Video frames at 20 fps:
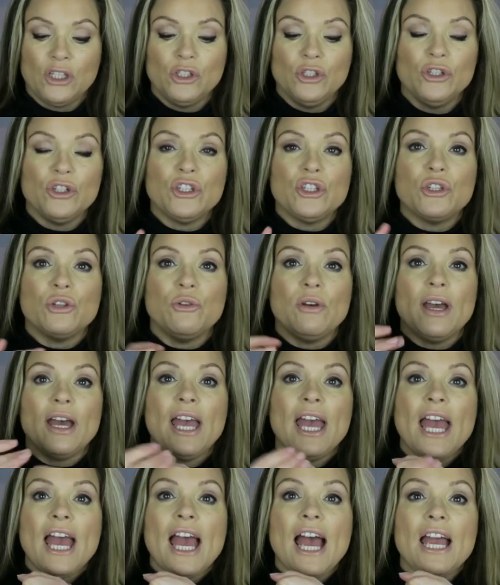look to
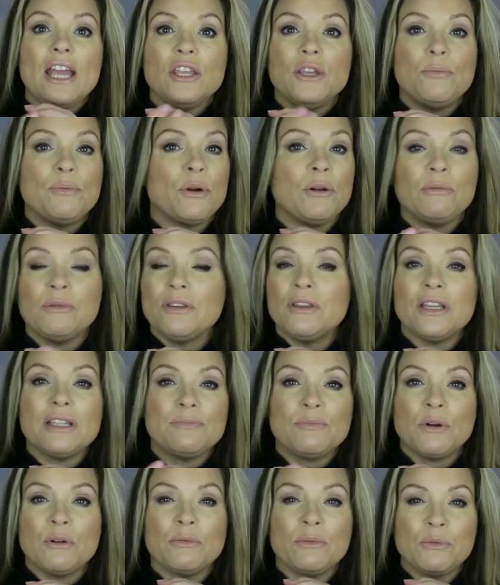it.
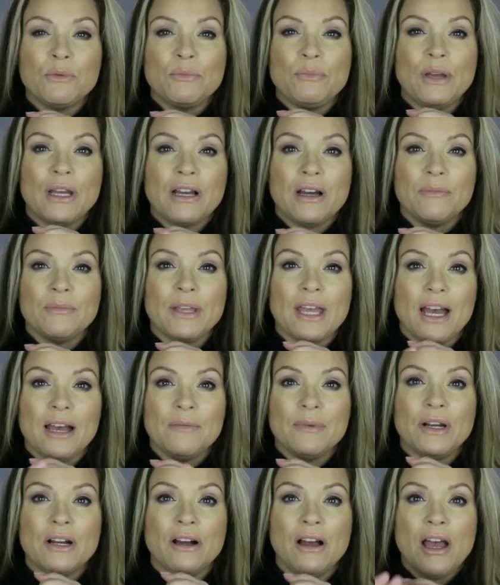this probably won't pick up in
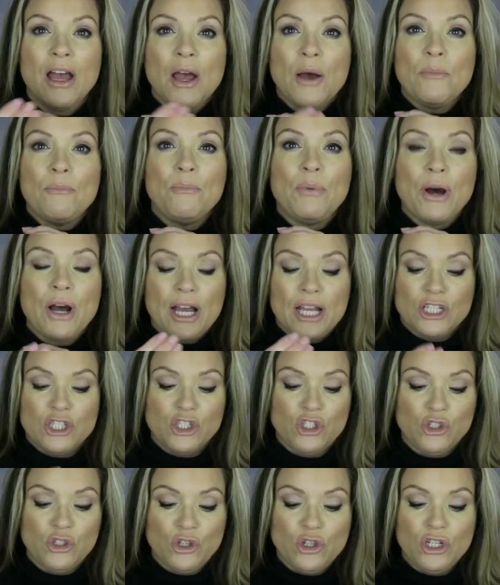camera, but
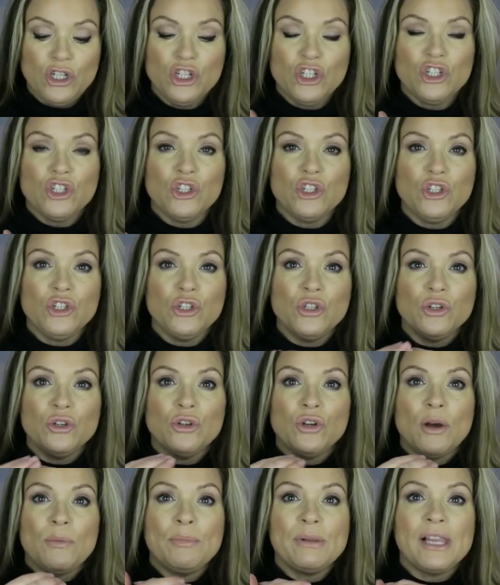as soon as
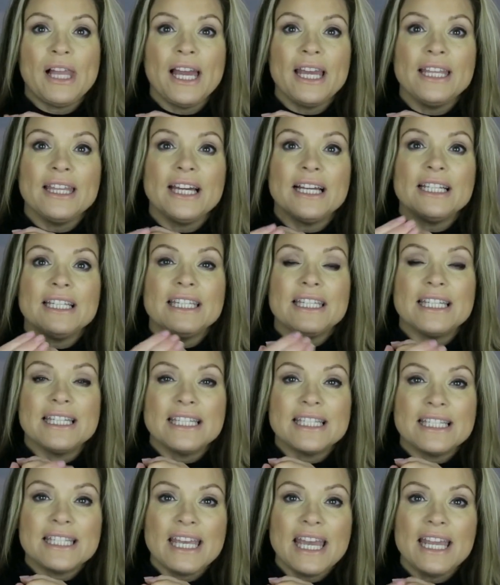you apply that to the
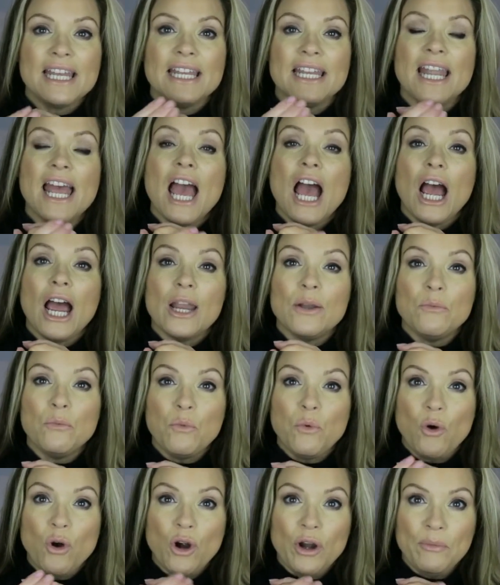skin
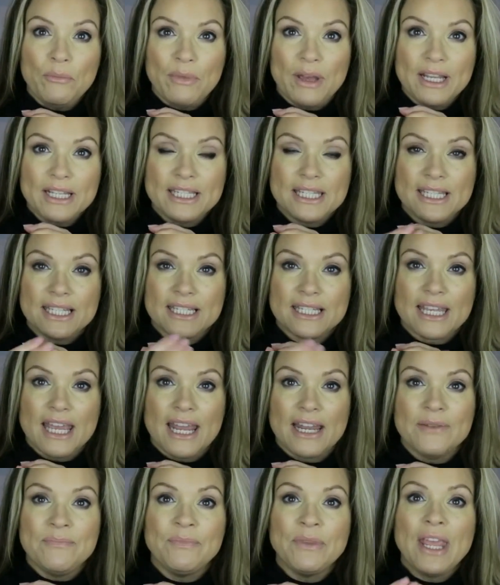and warm it to the
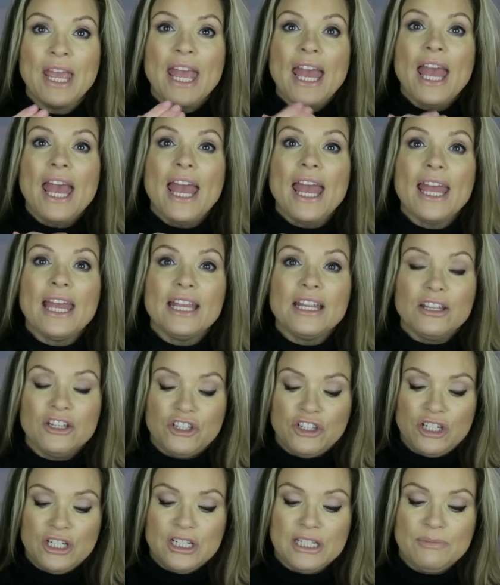skin, it
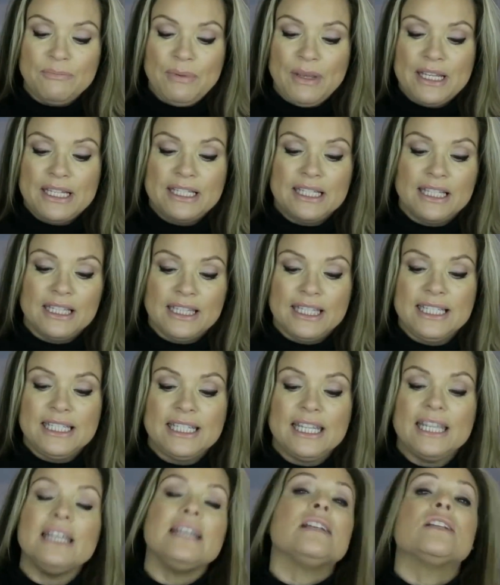just basically
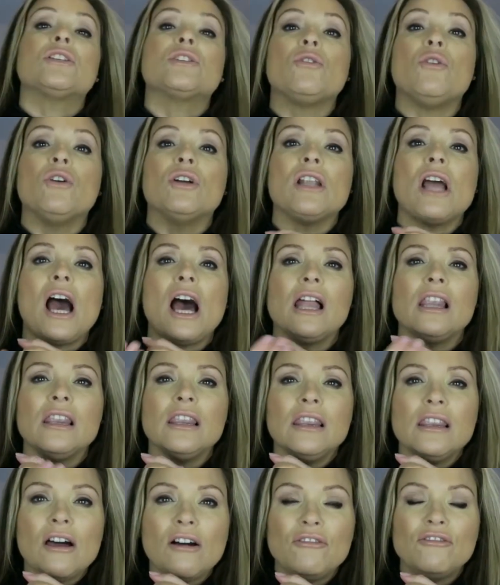takes on a
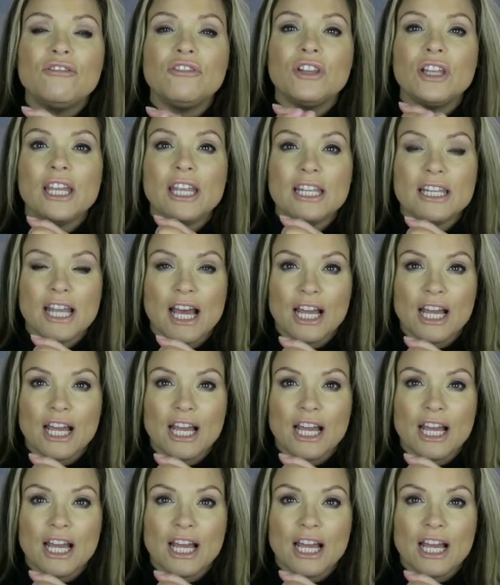lovely